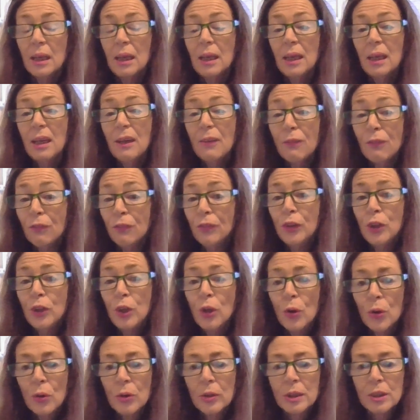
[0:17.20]
If
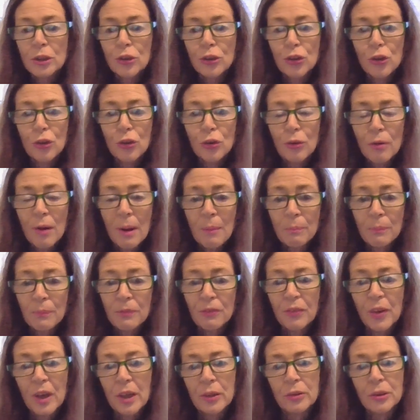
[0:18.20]
you're a Trump
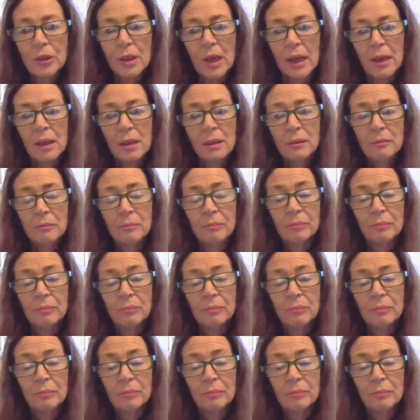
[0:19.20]
voter,